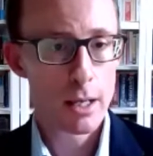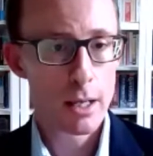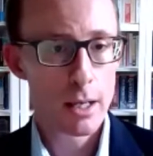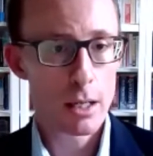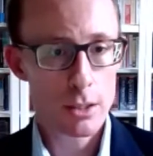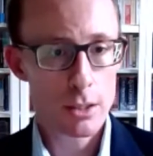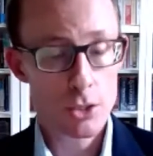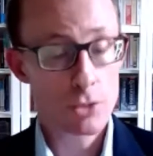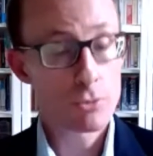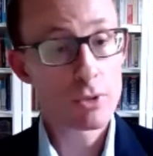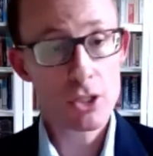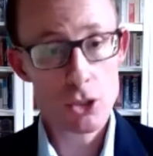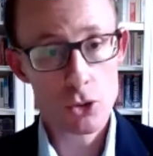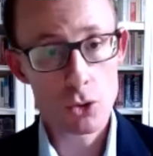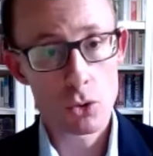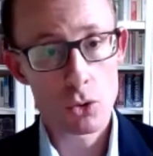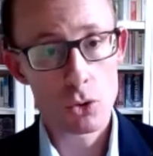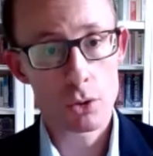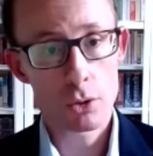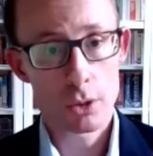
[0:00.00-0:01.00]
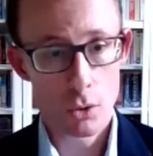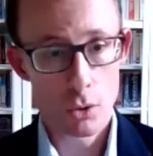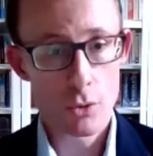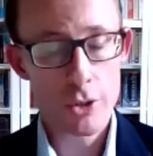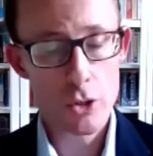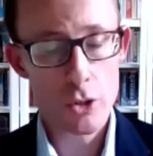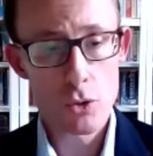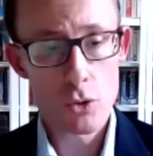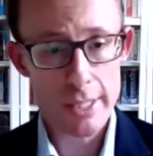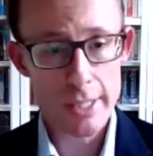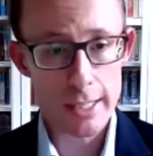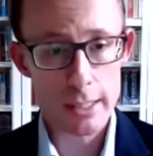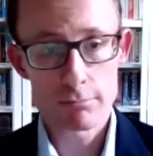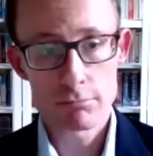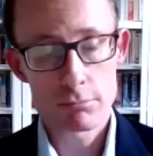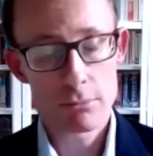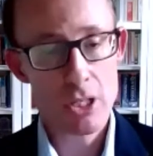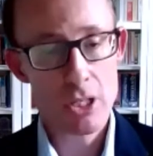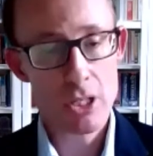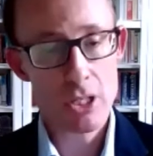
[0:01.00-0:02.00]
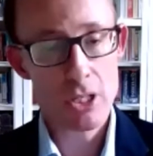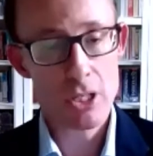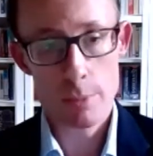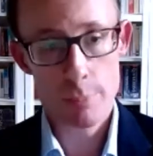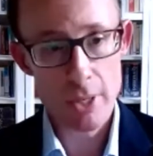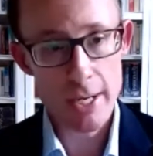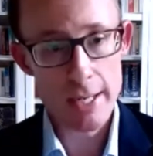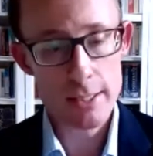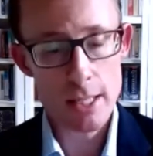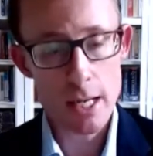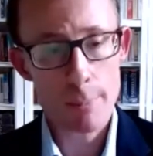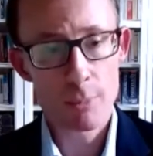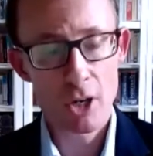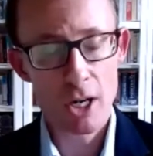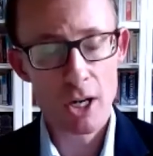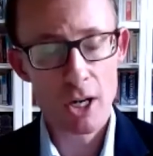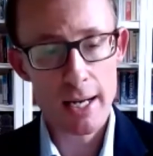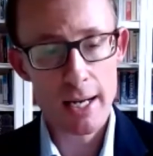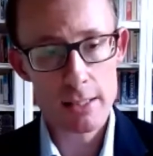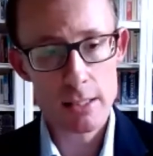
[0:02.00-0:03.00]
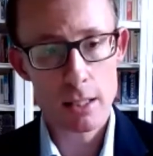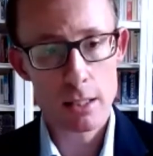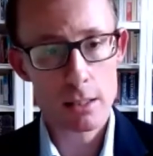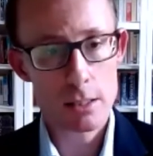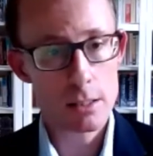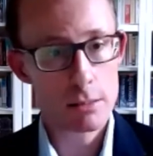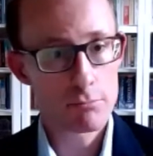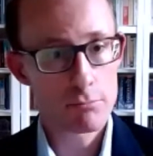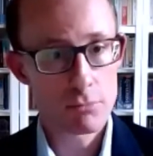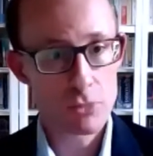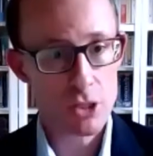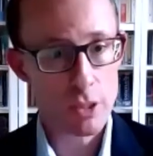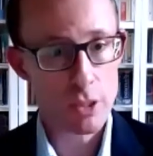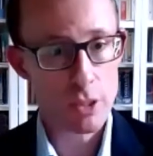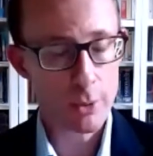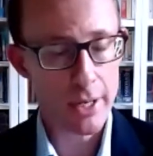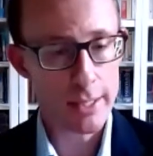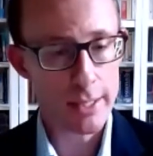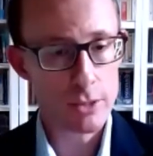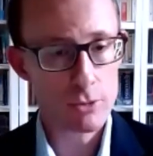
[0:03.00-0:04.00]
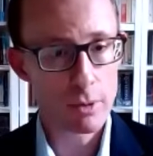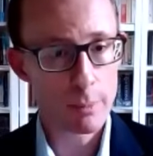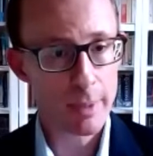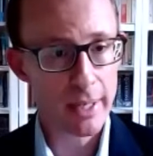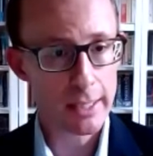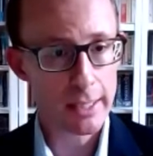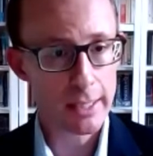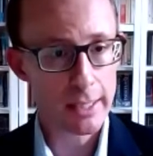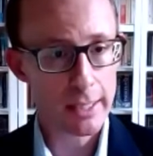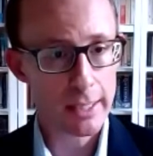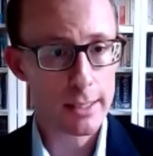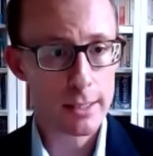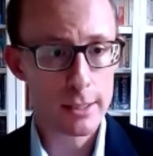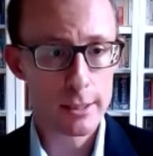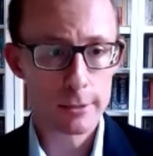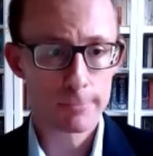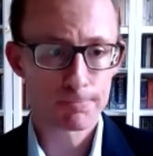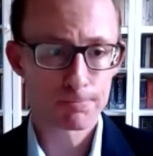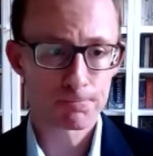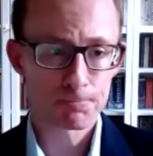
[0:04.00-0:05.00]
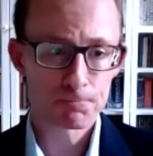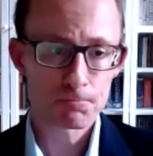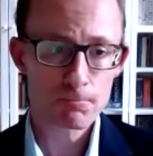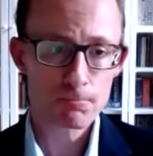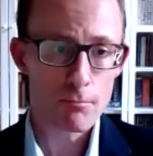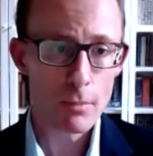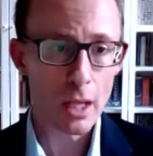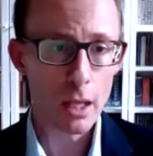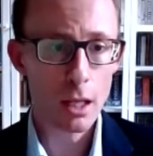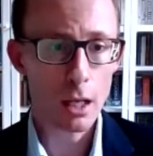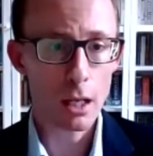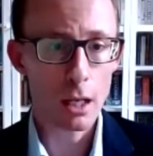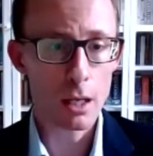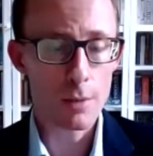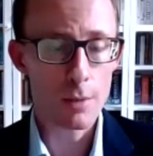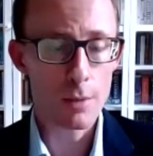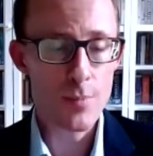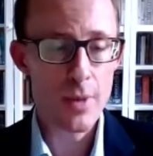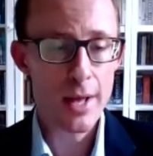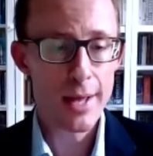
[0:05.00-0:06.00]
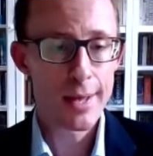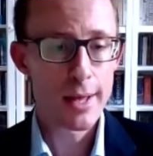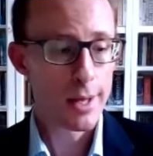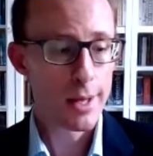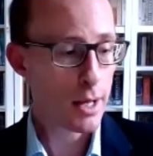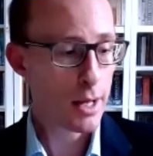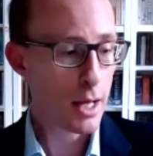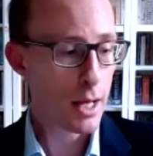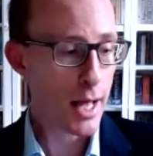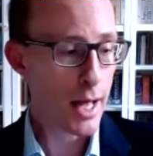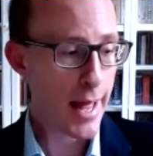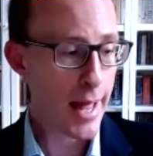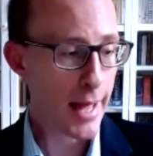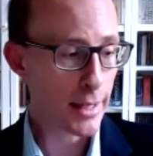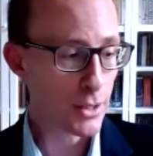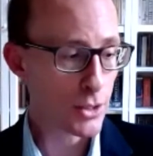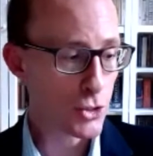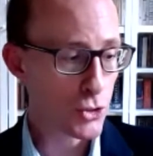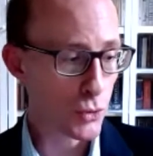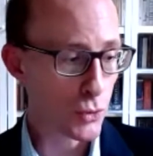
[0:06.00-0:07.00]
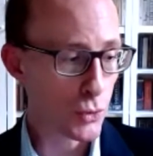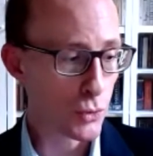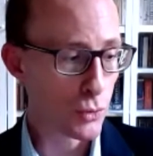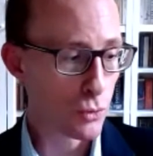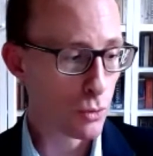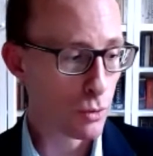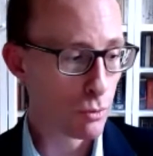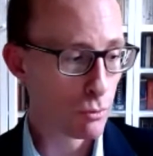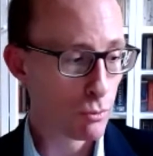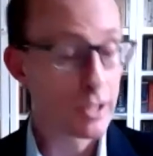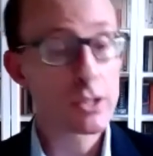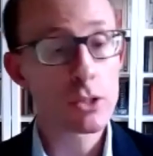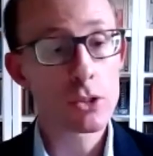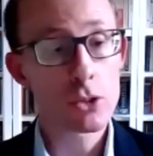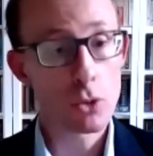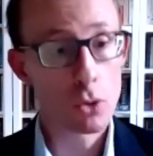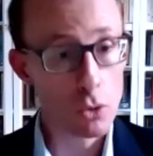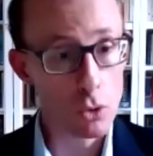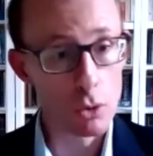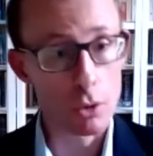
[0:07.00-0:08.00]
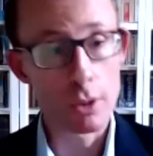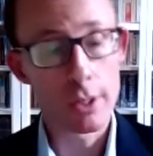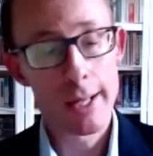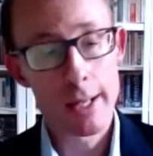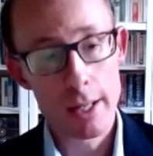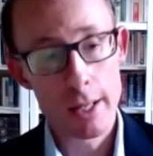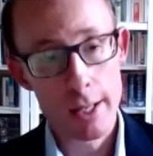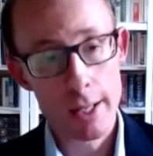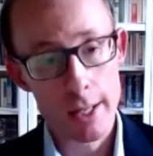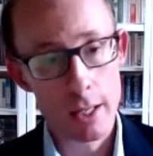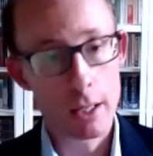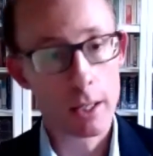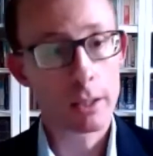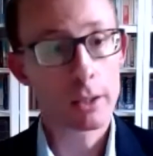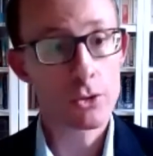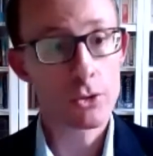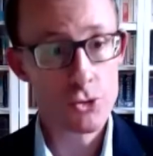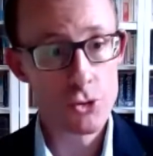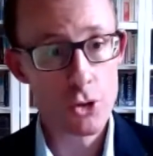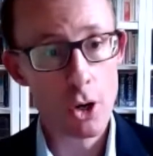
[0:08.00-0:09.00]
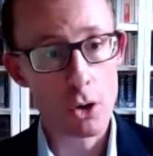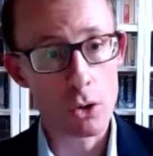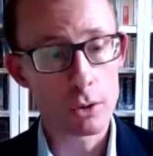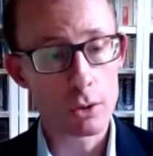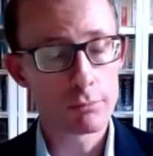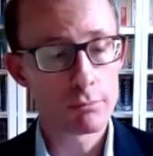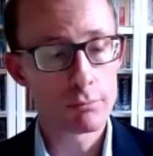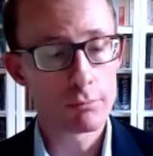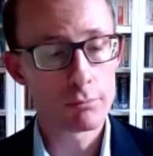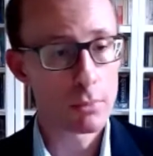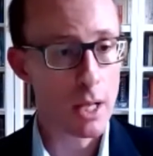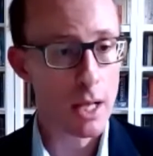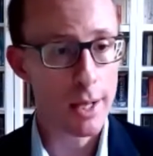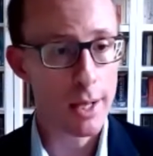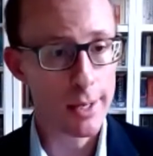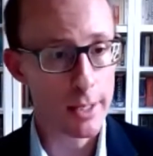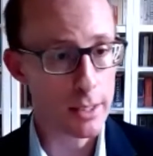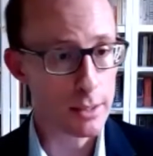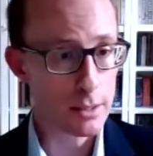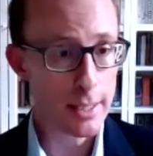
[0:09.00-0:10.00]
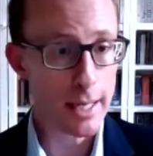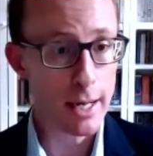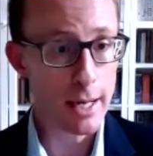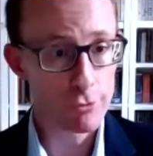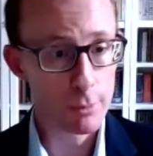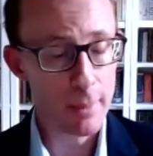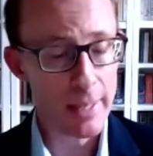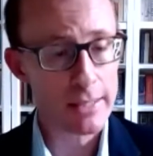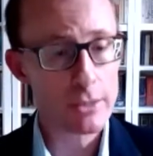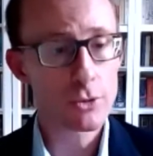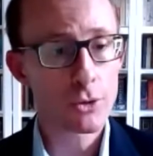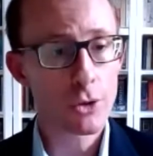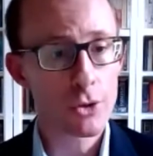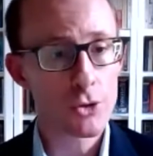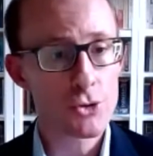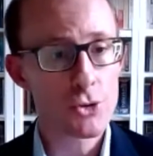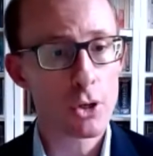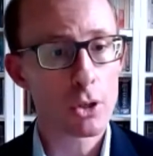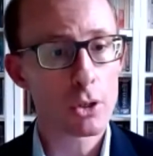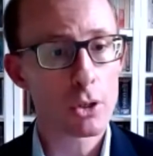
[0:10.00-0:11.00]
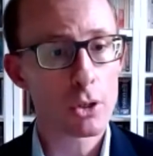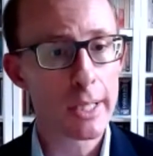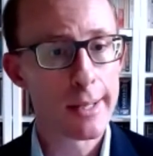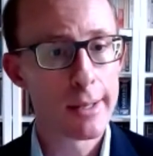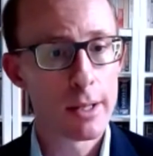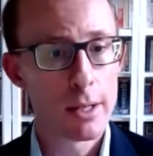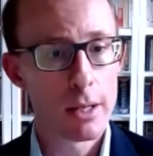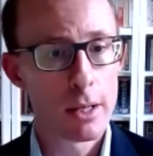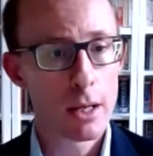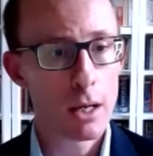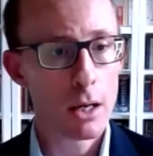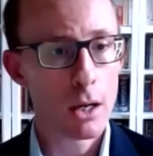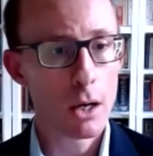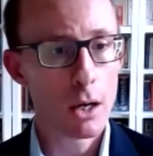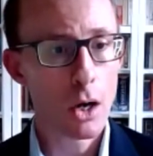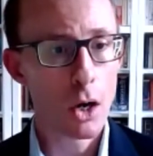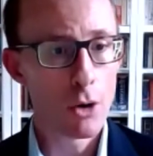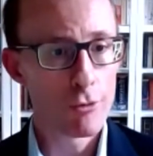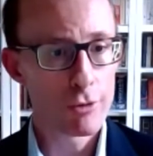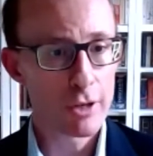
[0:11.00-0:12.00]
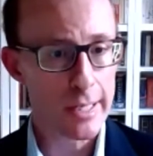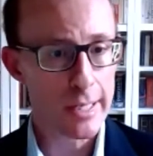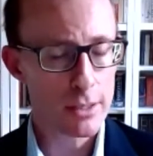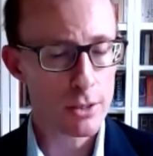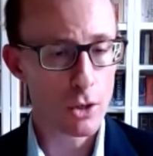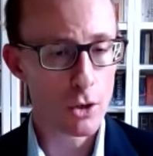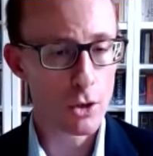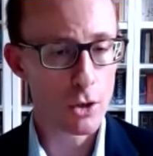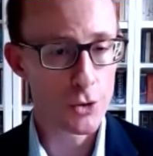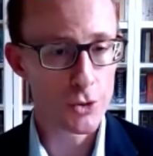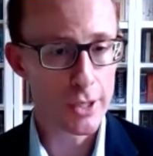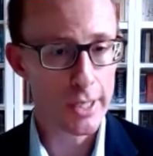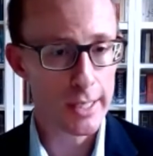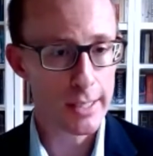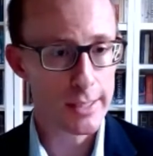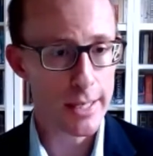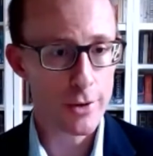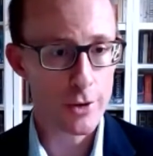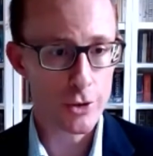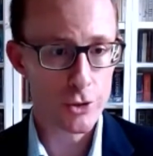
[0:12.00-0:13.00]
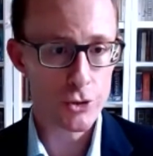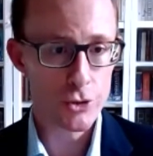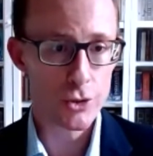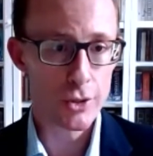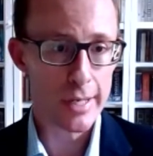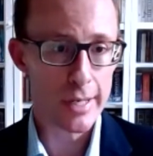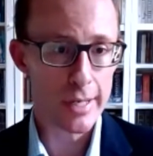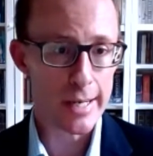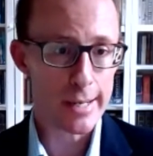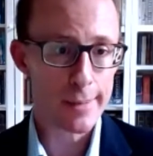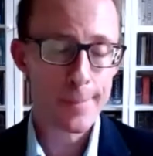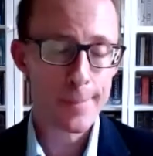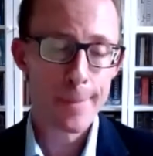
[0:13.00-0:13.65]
to restore law and order, to suppress uprisings, suppress rebellions, and to restore control, its governmental control over its own territory.